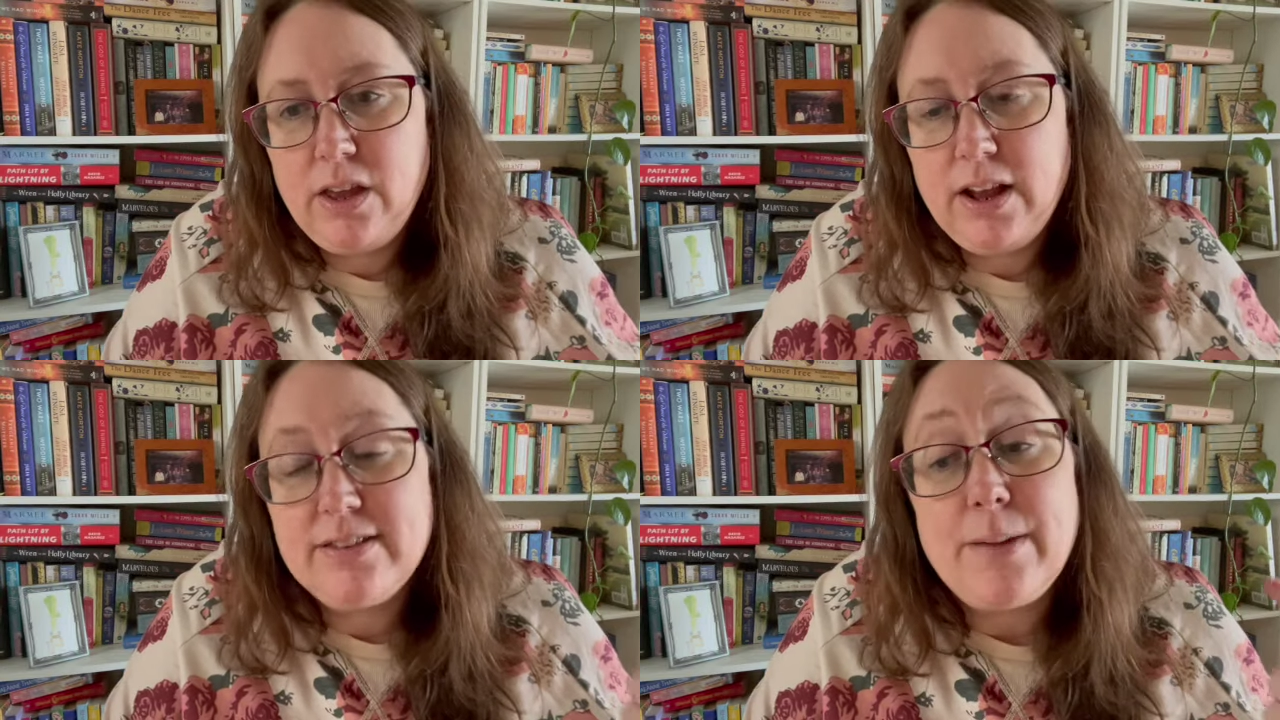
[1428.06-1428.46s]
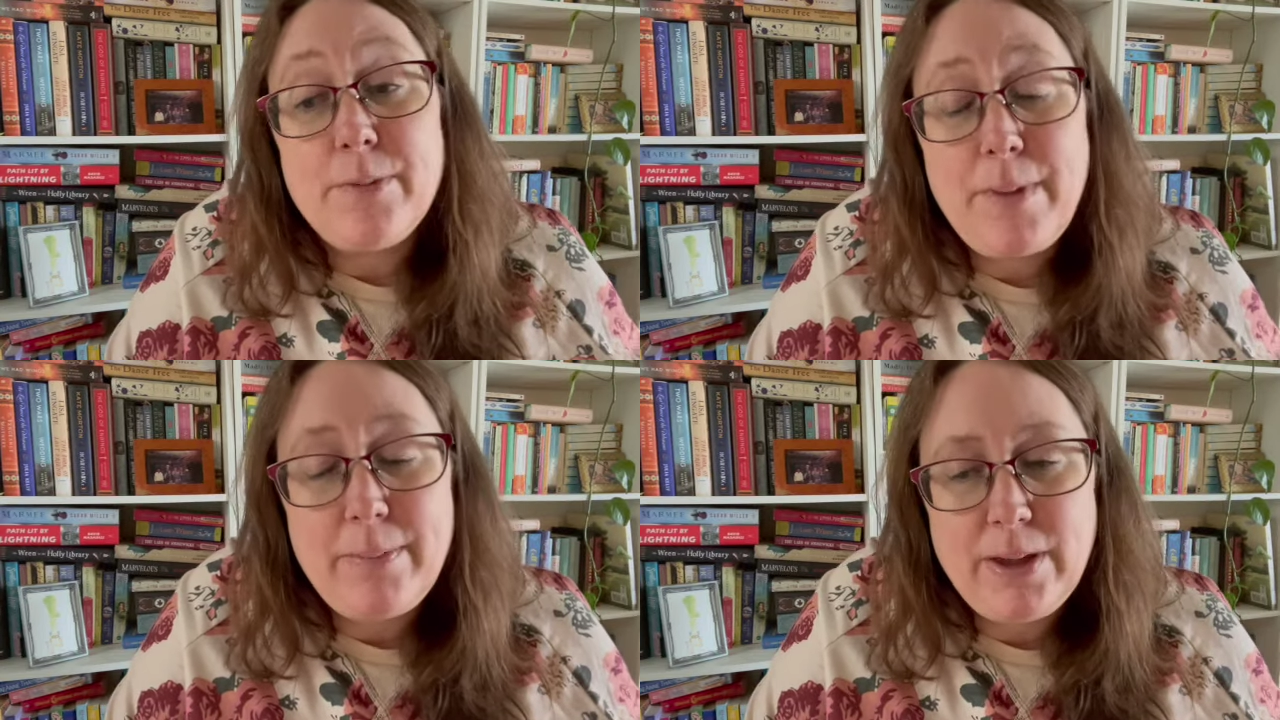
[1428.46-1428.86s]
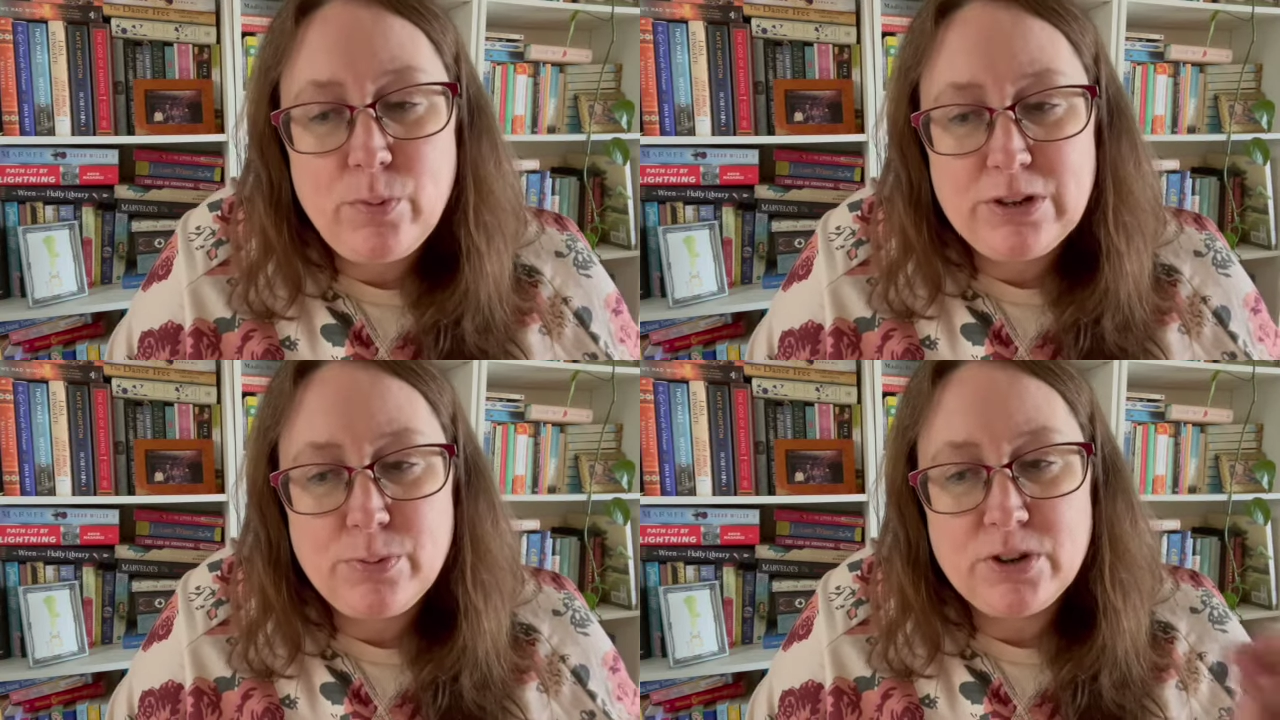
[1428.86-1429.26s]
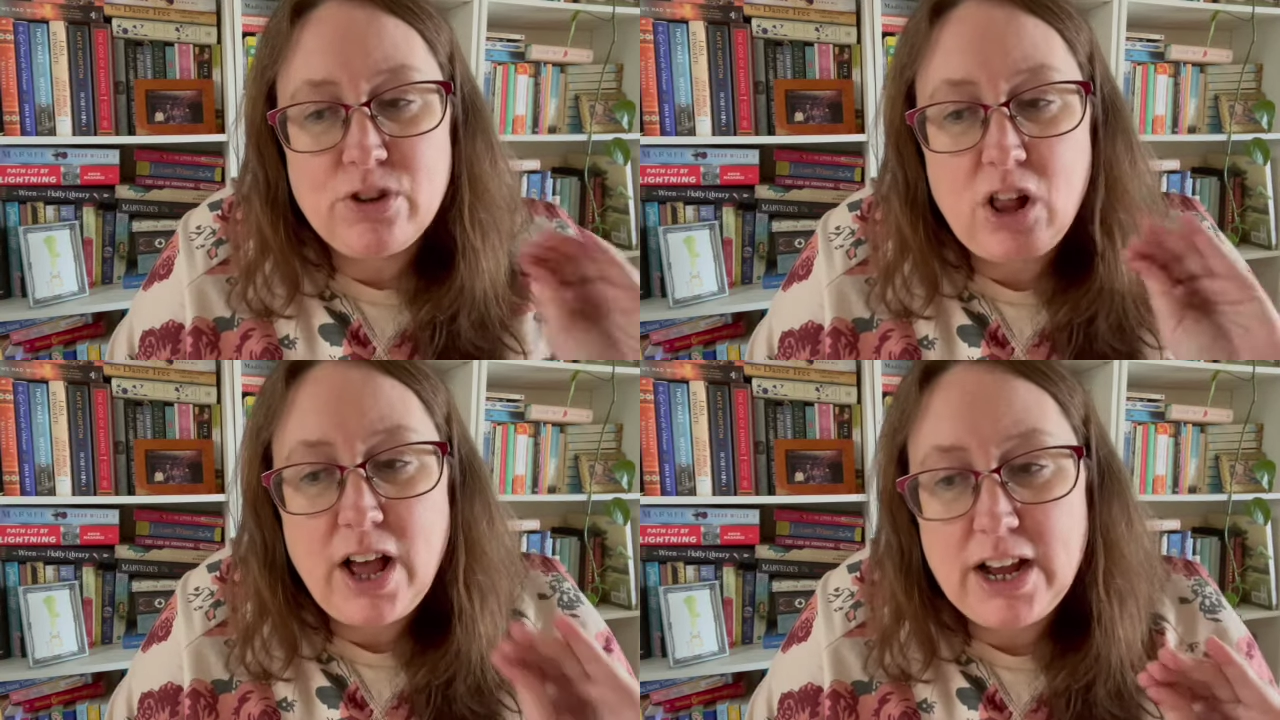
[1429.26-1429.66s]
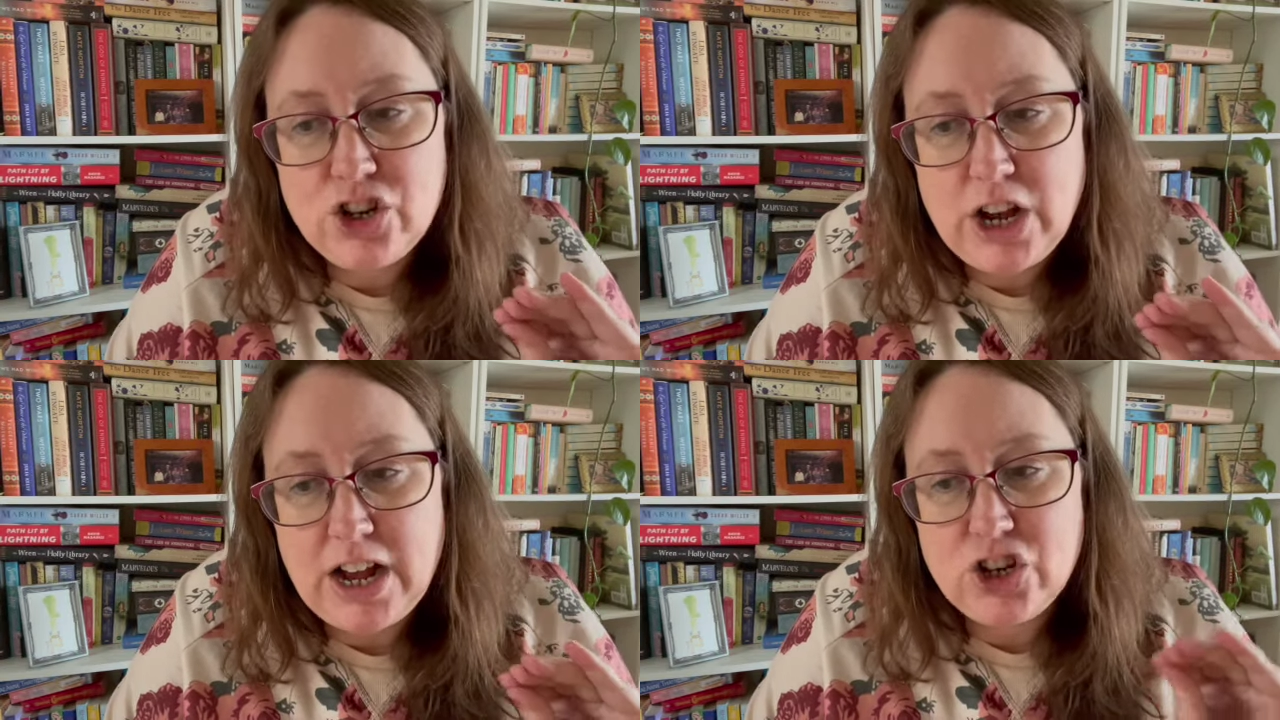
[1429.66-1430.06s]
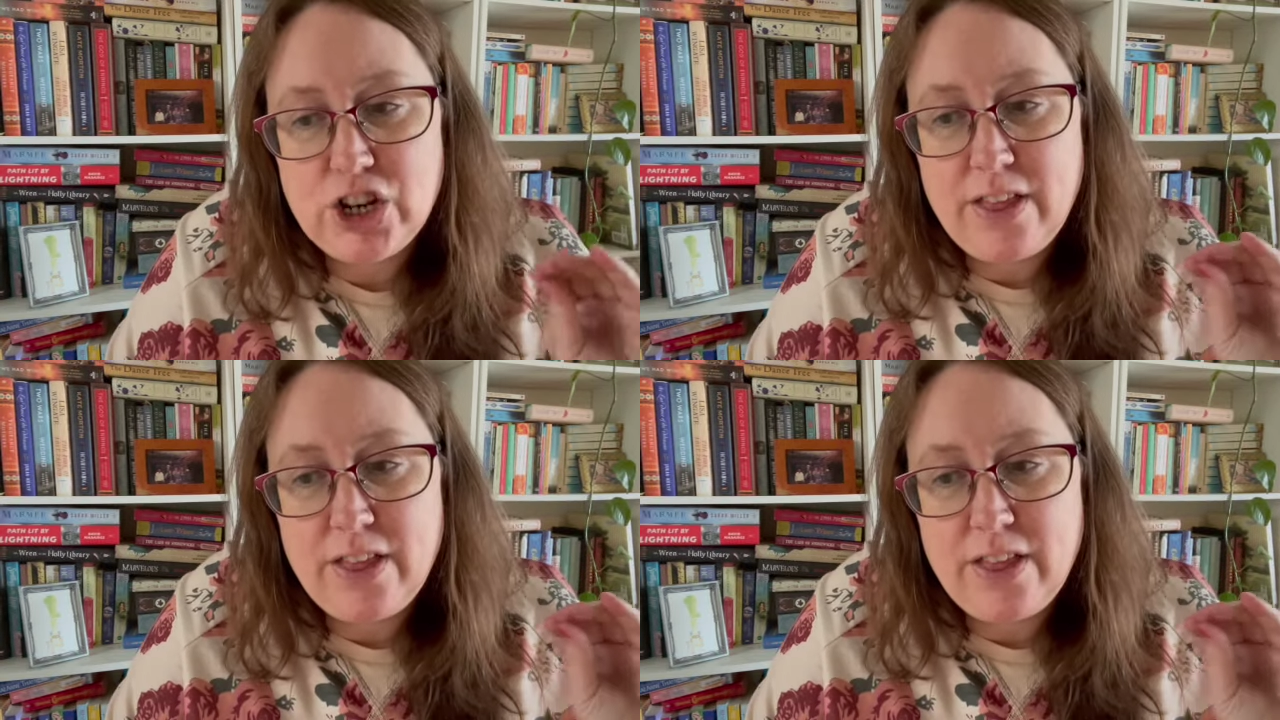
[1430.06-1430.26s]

Except maybe in whispers, all hush, hush.